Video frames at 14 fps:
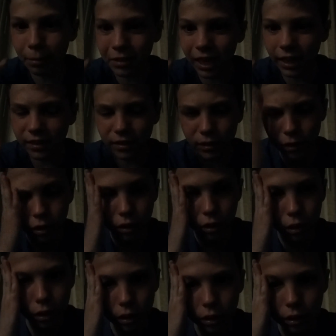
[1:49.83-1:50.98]
guys.
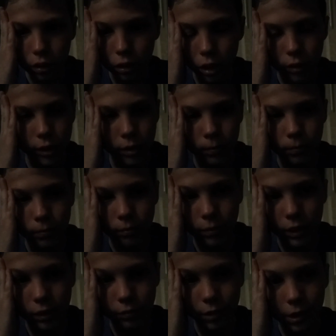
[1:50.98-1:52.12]
No, I don't.
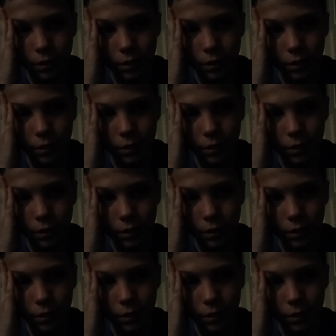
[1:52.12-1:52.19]
I have,